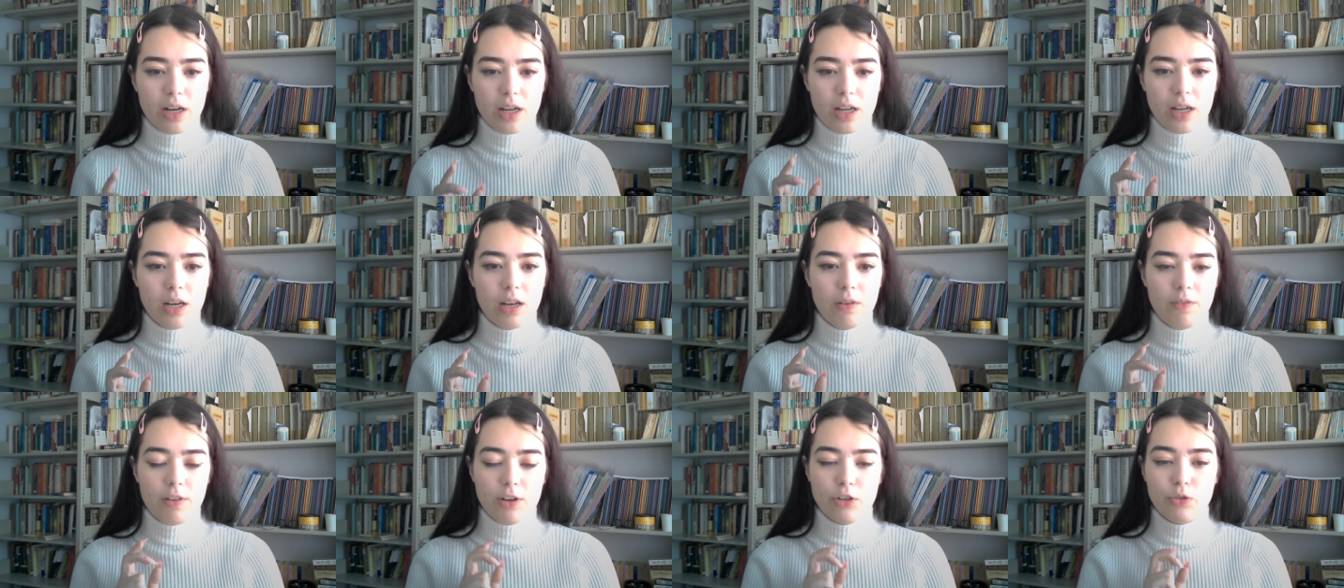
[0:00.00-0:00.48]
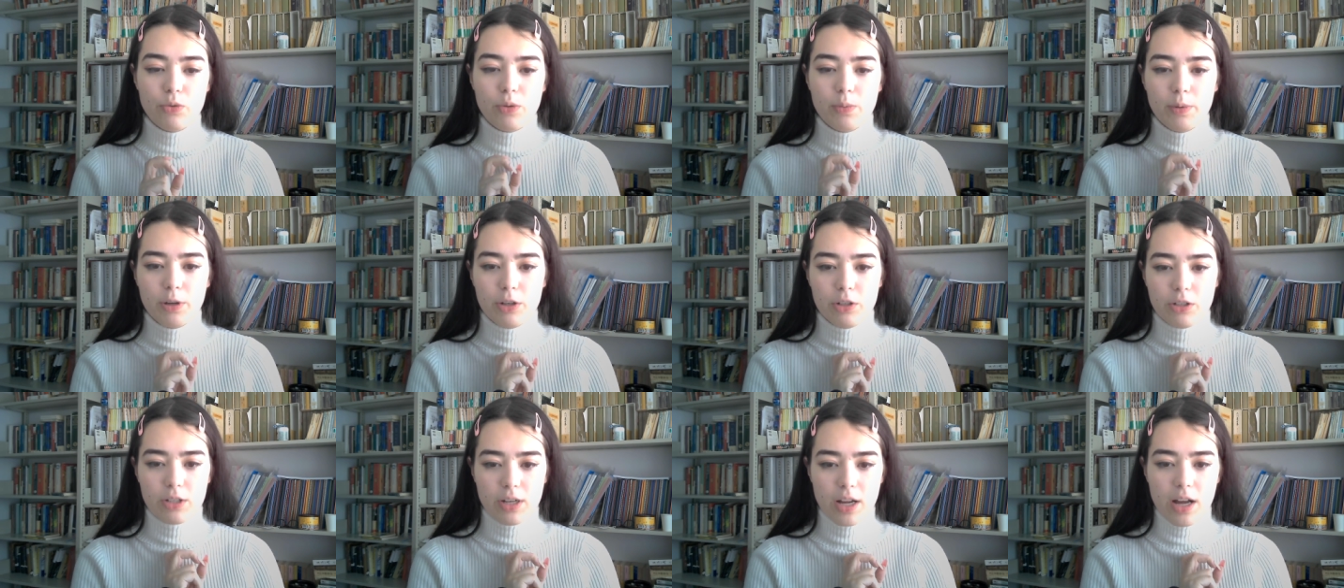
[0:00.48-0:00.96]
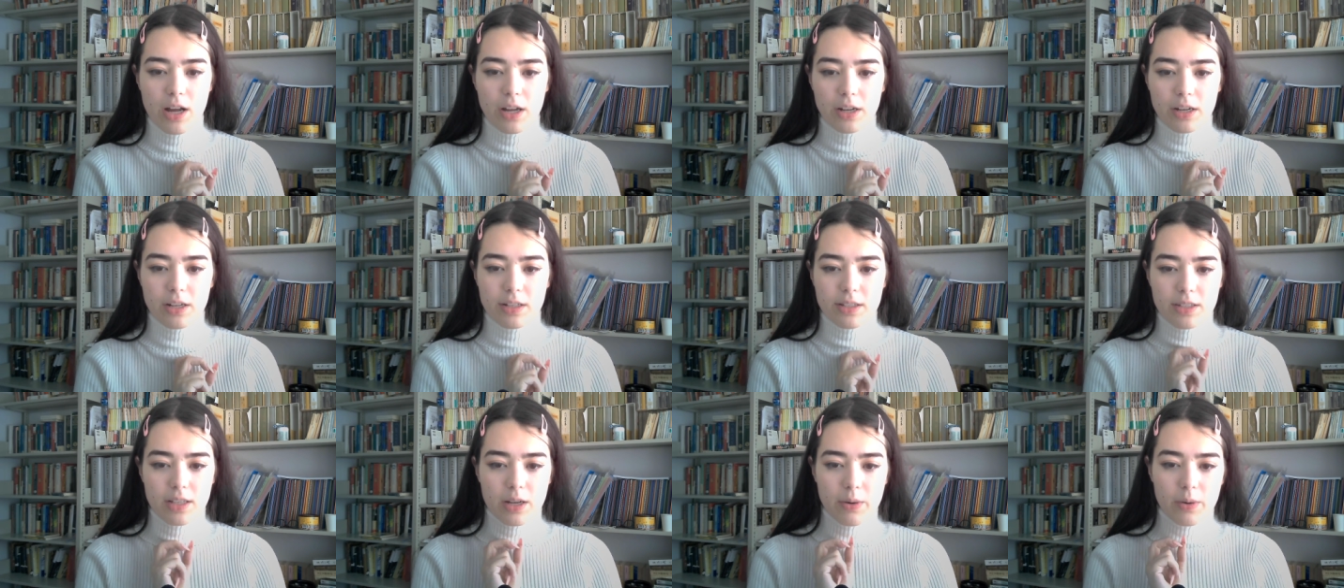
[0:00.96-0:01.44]
individual
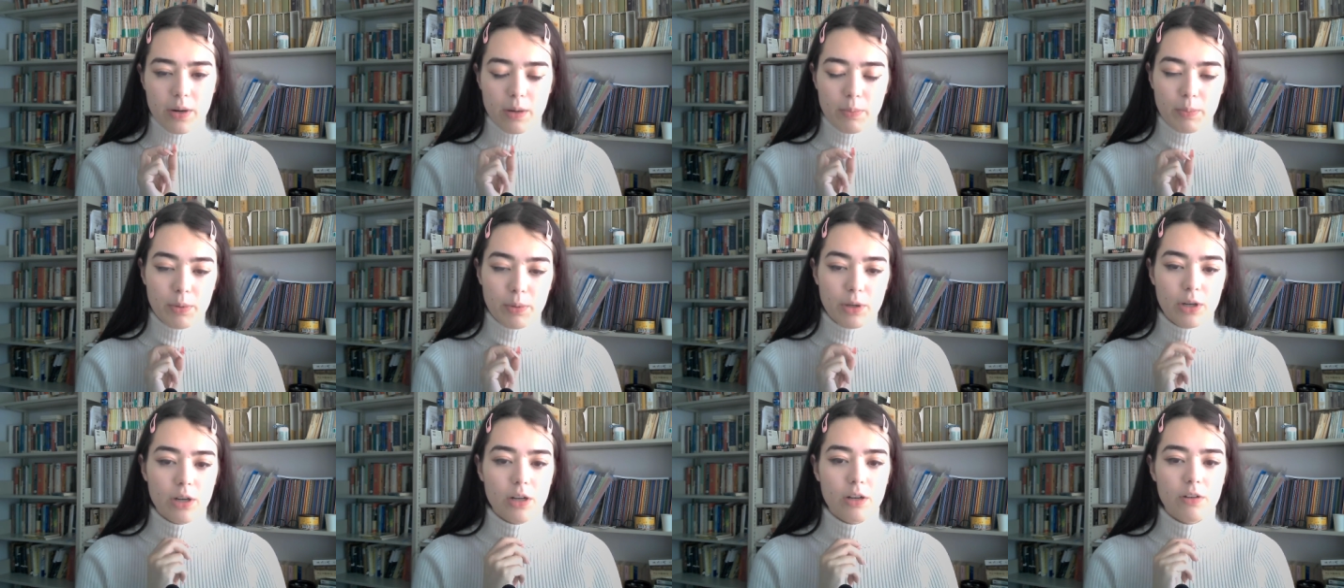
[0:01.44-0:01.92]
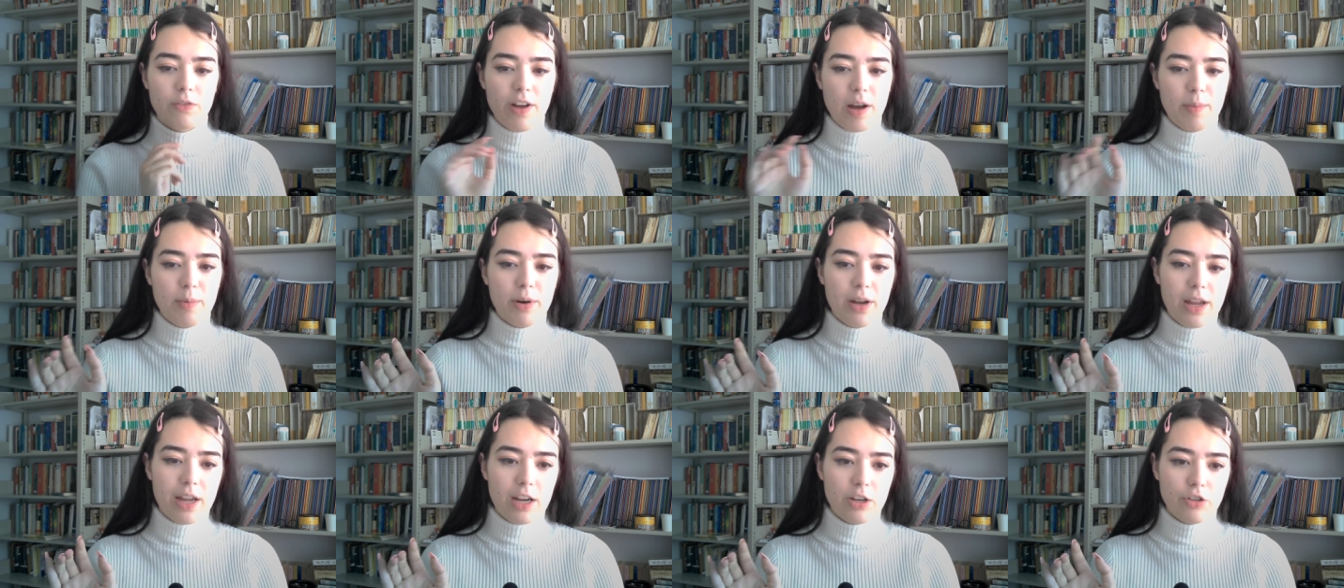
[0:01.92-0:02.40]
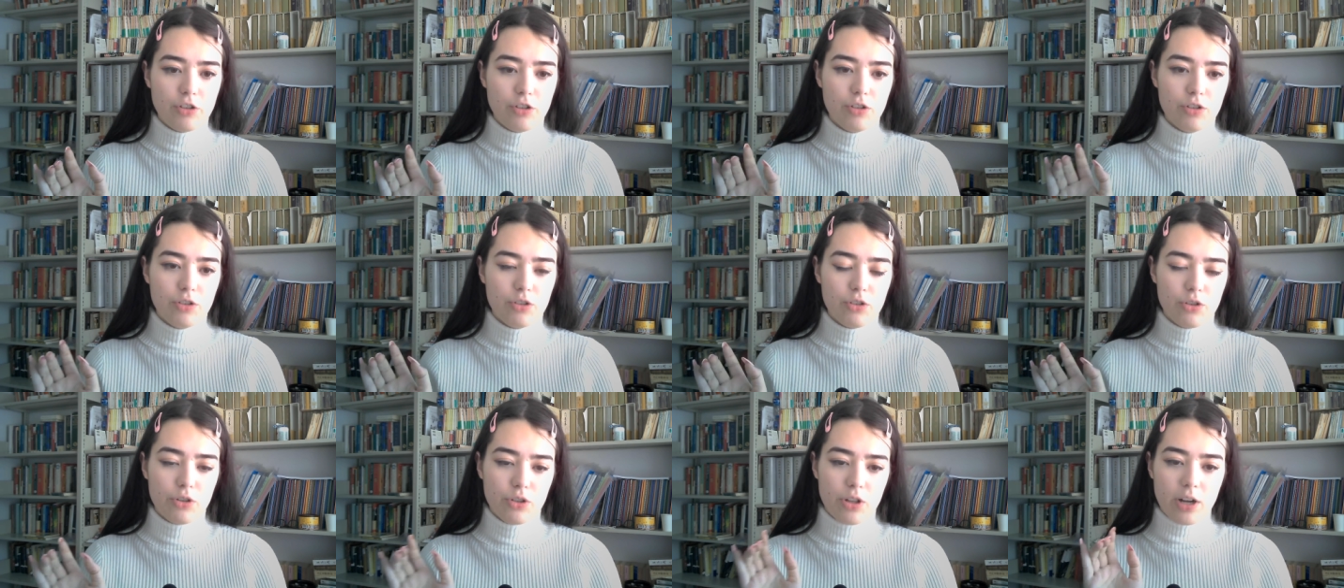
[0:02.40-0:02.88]
personalities, they were pure
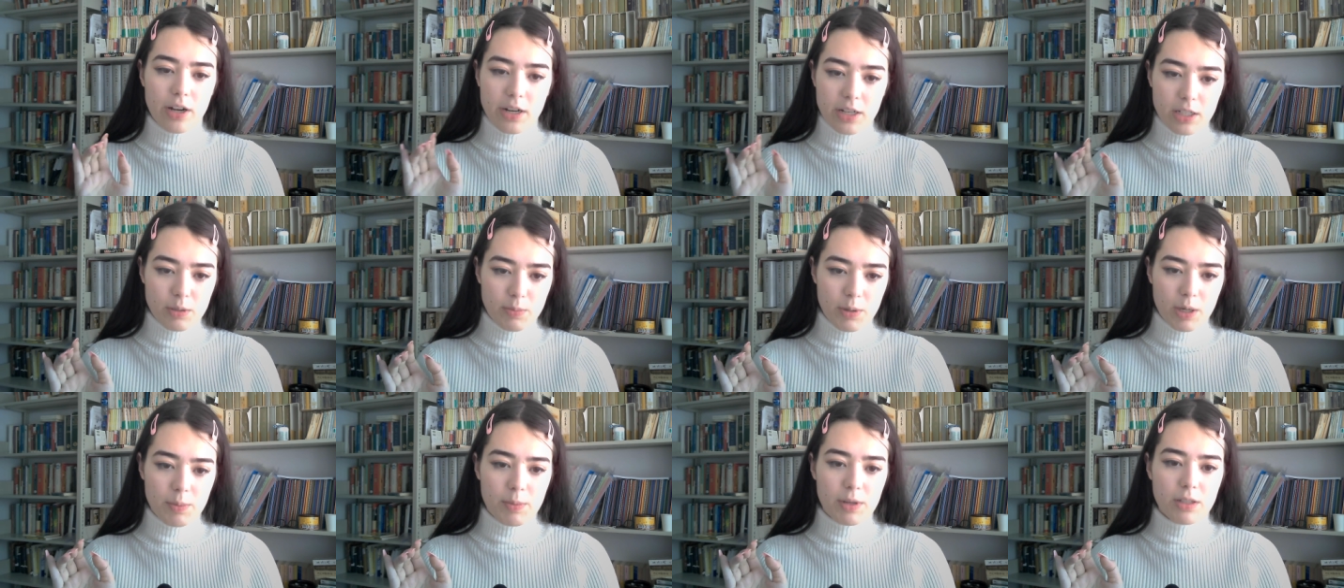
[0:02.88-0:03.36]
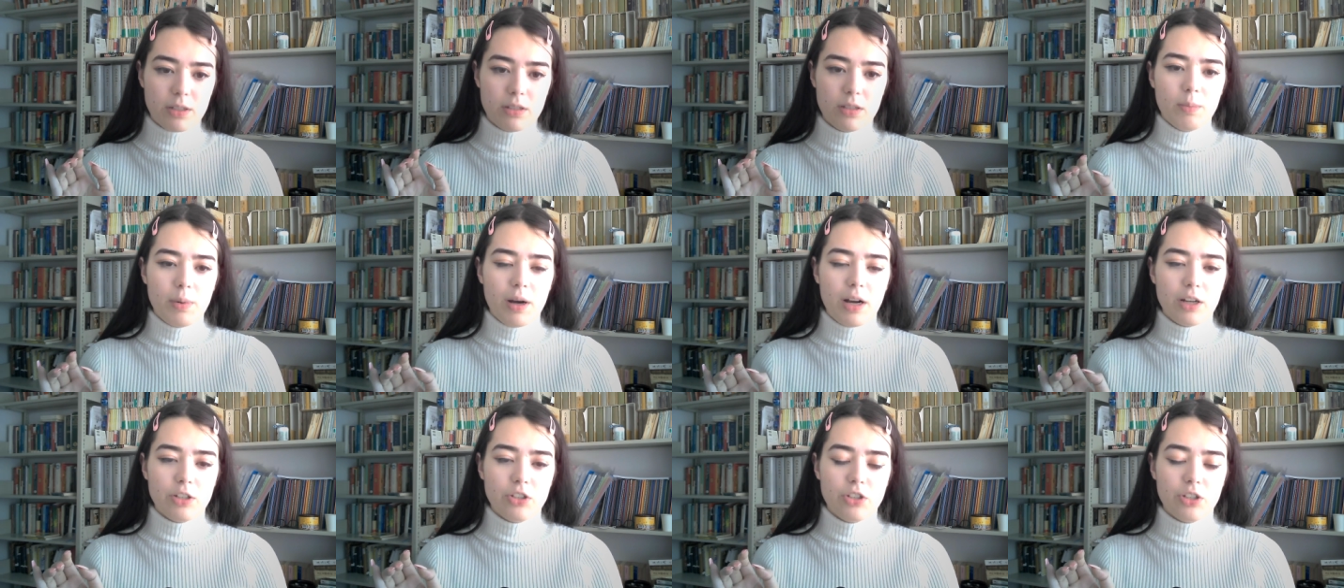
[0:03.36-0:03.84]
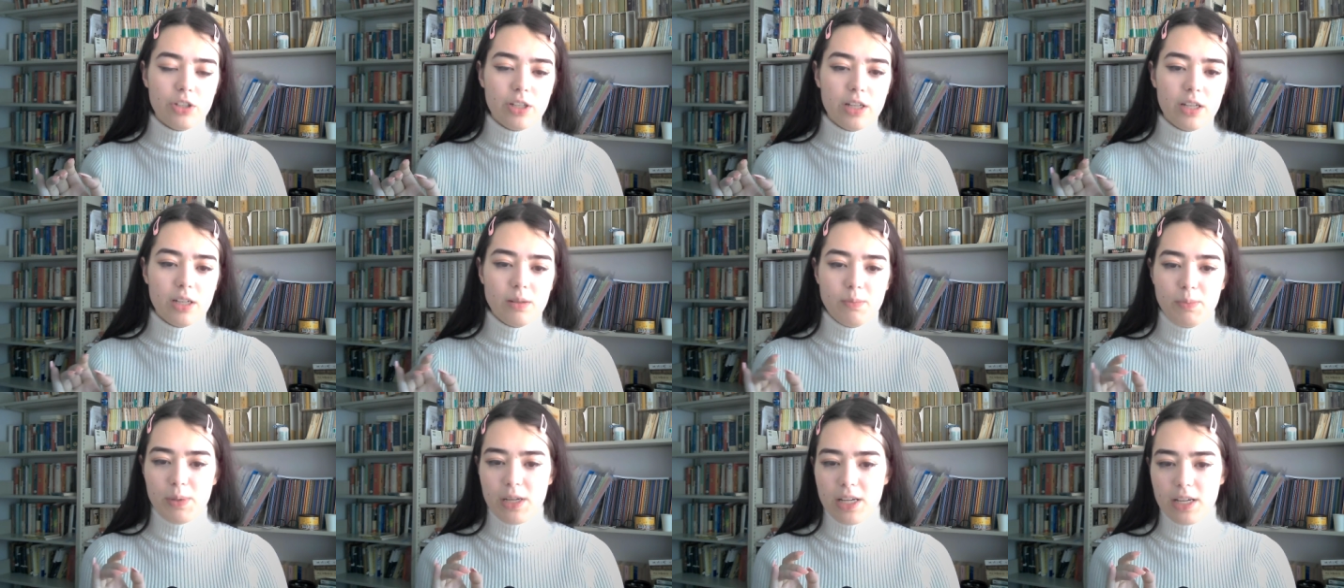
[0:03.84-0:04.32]
fabrications or thought experiments,
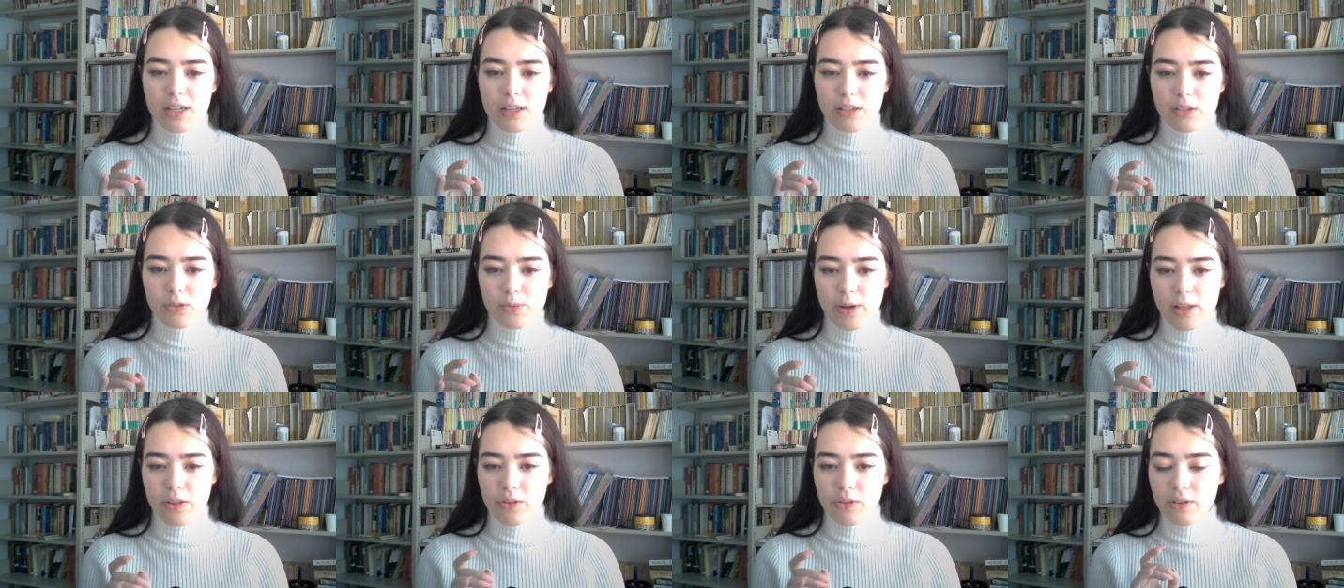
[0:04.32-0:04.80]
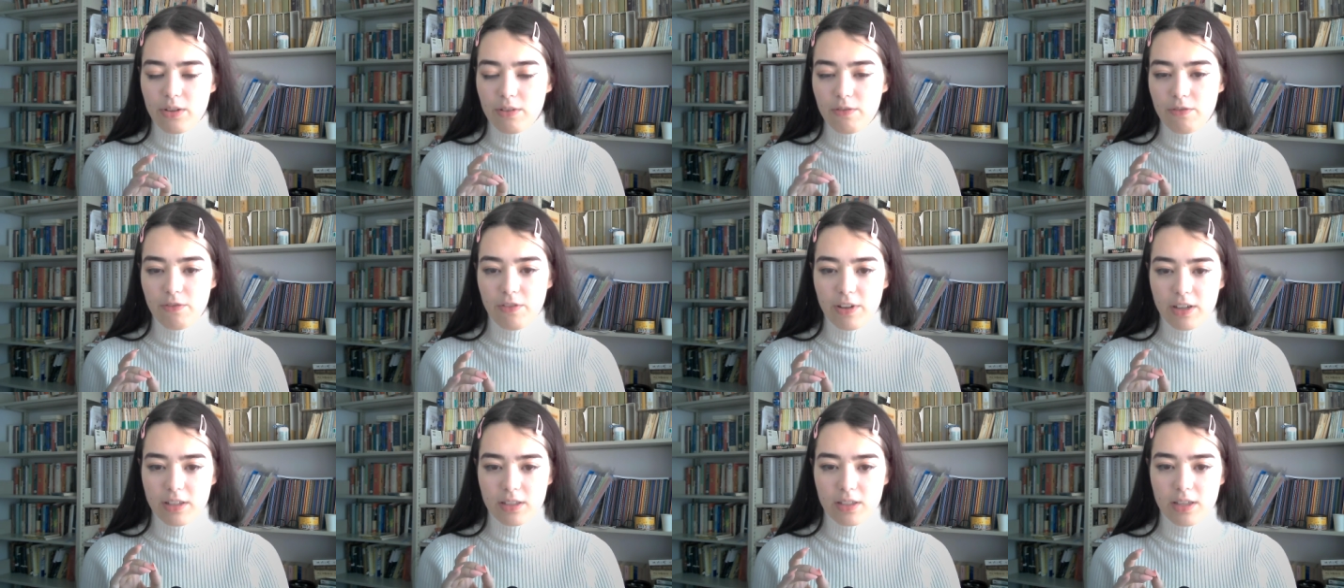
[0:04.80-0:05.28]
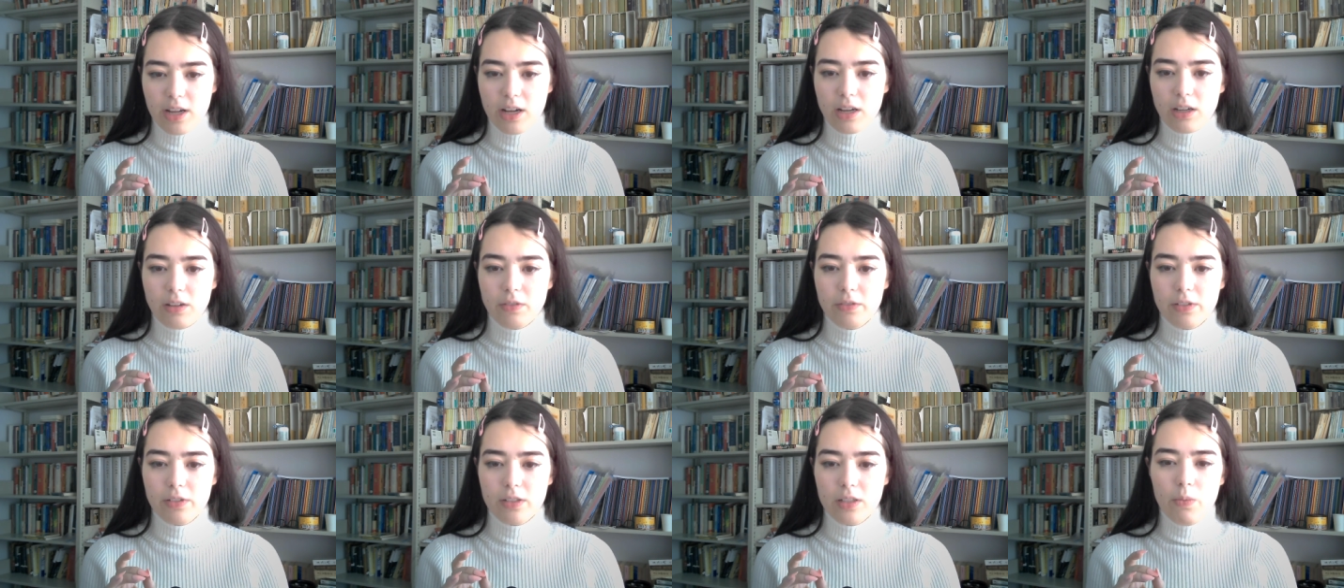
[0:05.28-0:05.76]
postulated beings rather than fixed selves.